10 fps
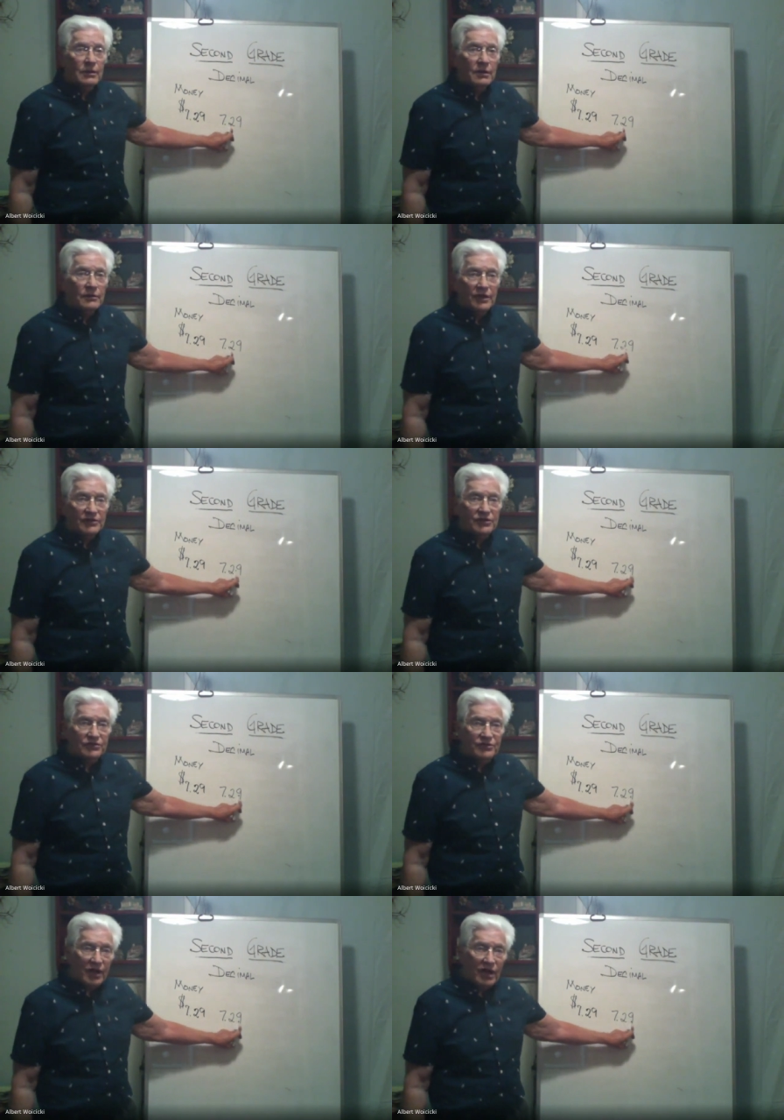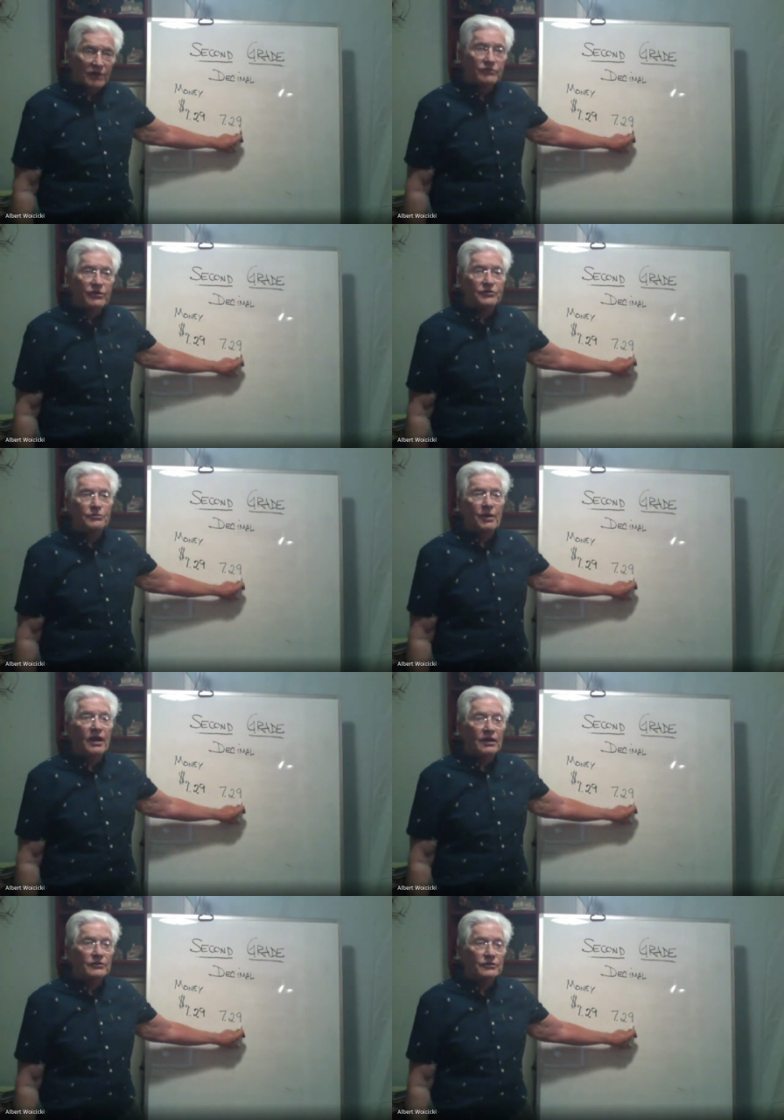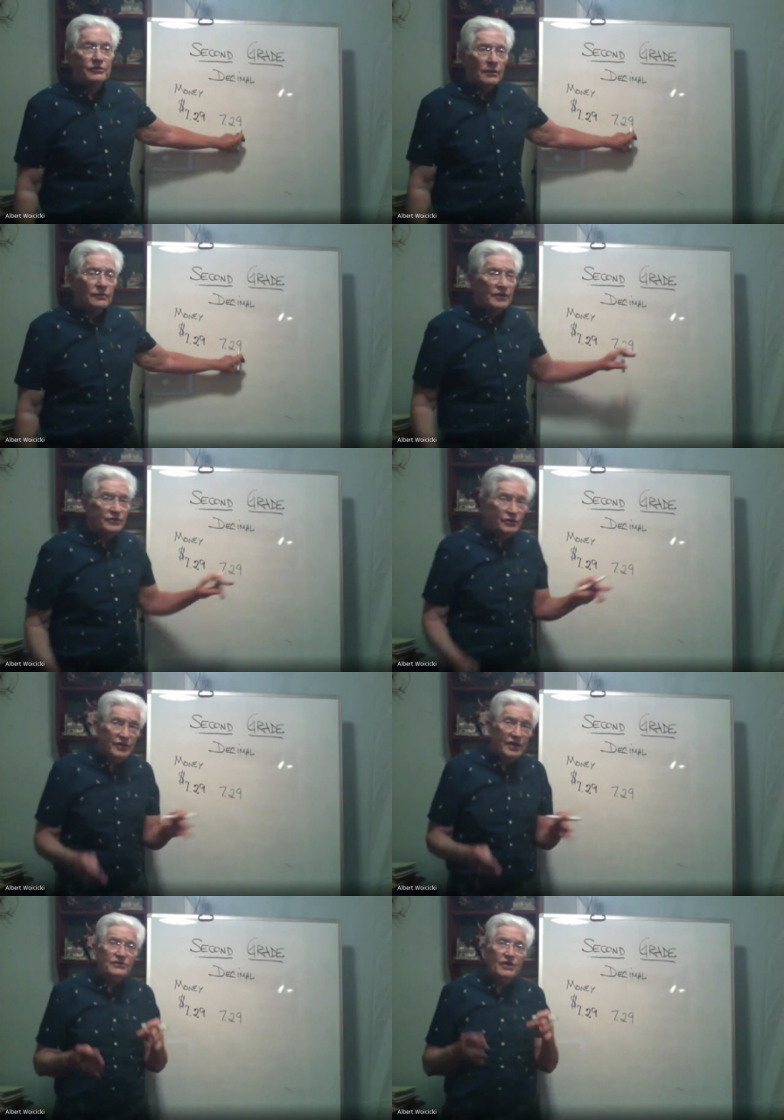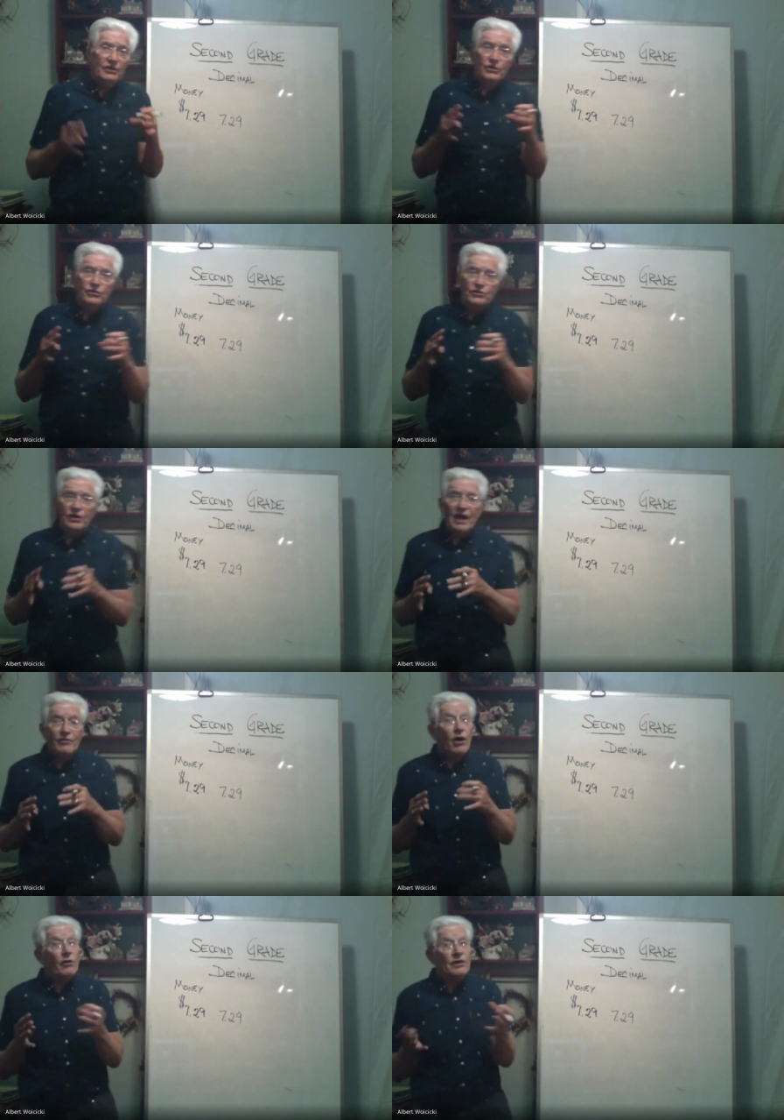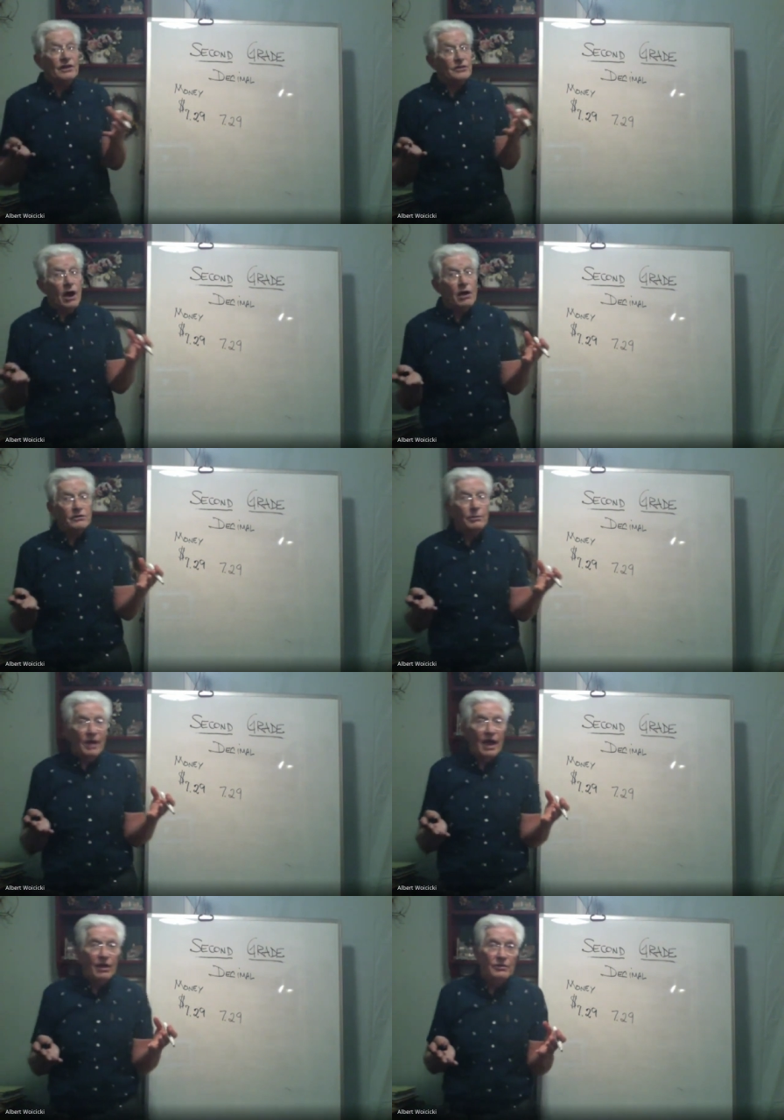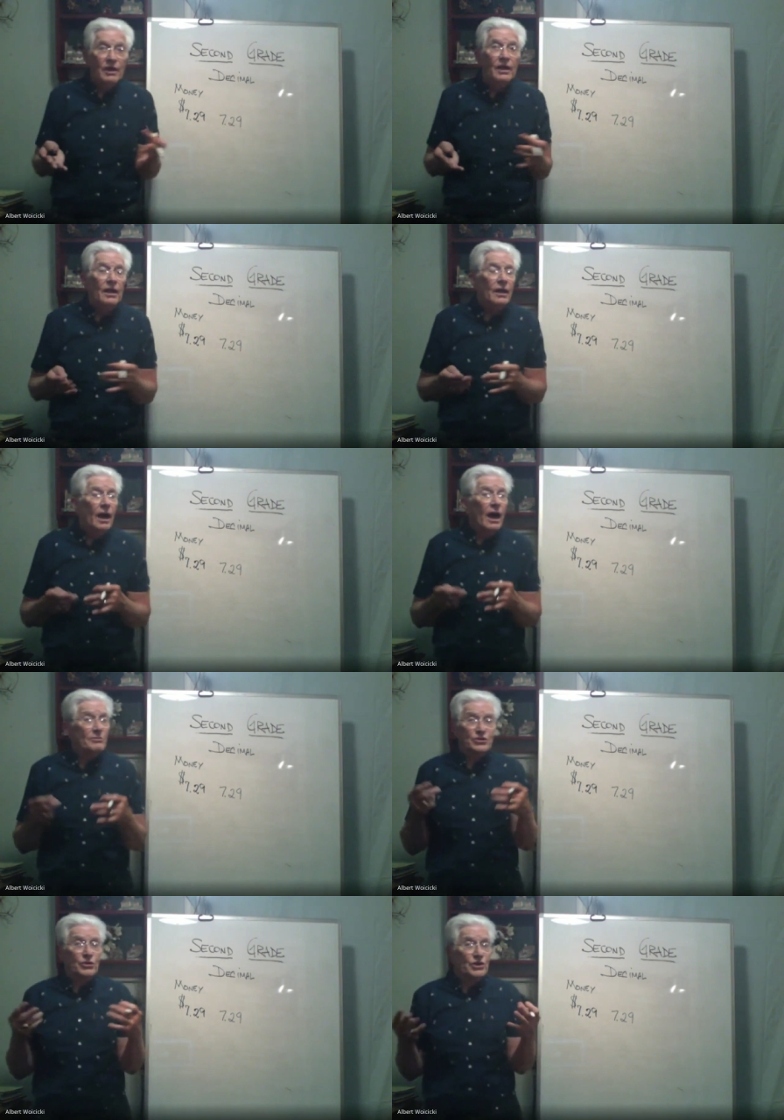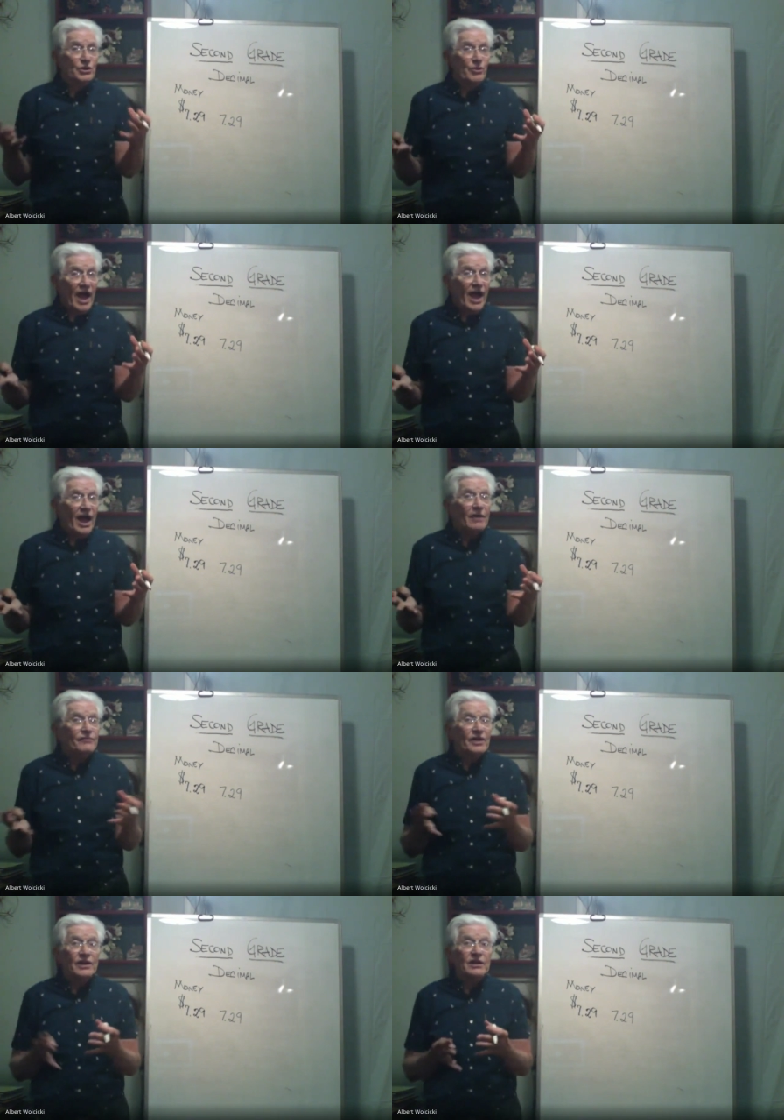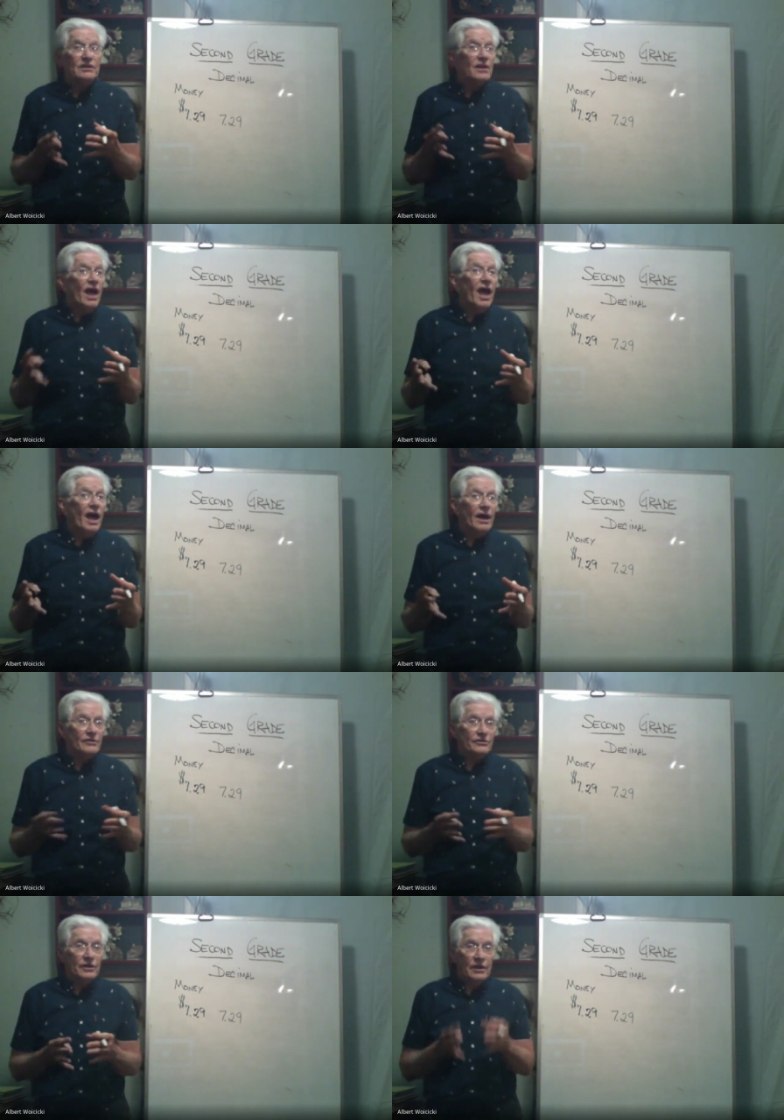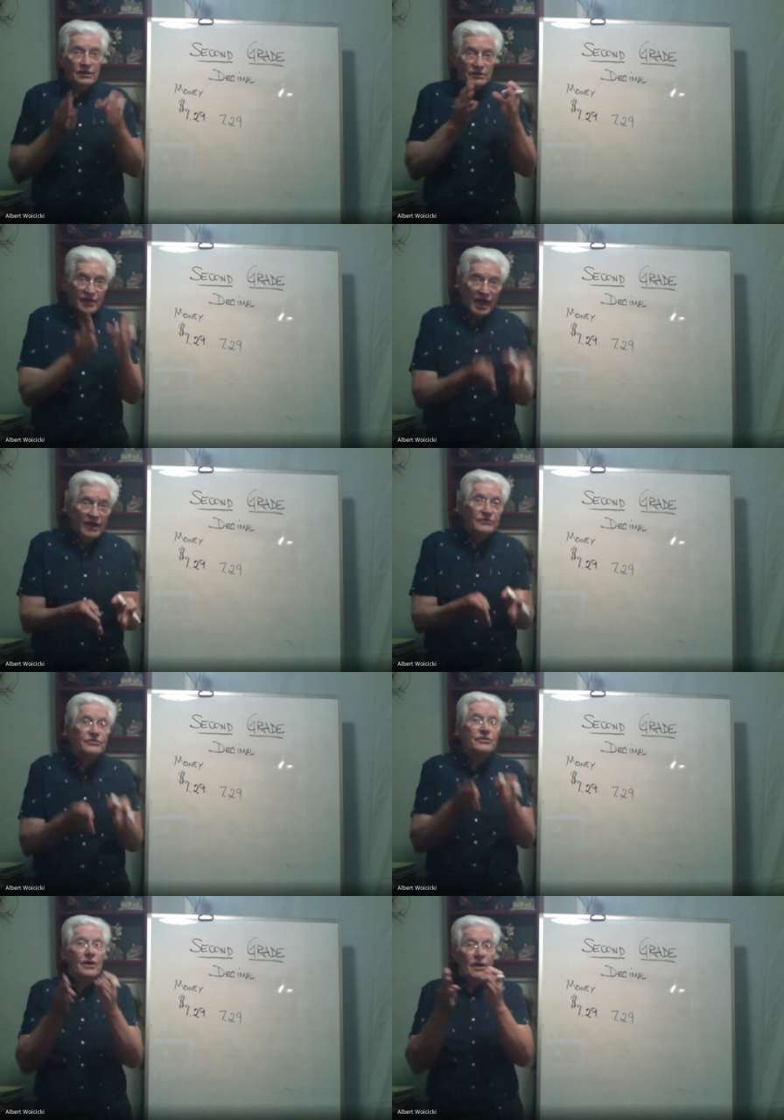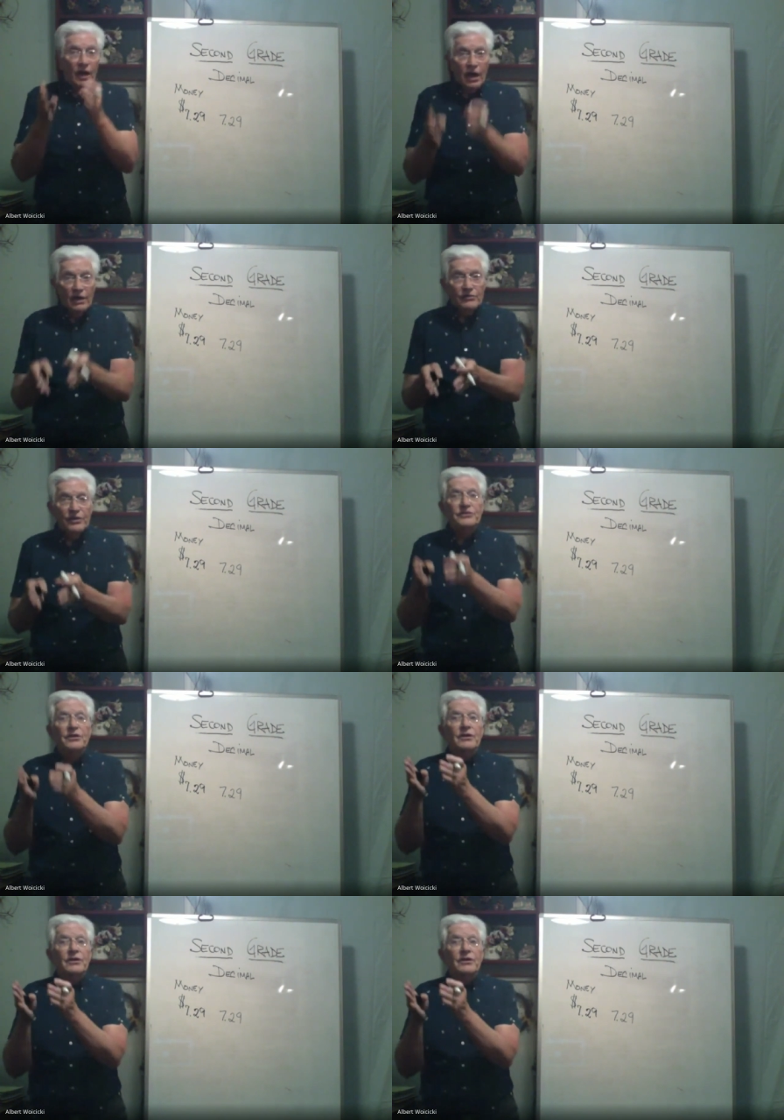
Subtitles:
This is the hundredths place. These are things that you should have already talked about. I'm sure you have in class. Tenths, hundredths,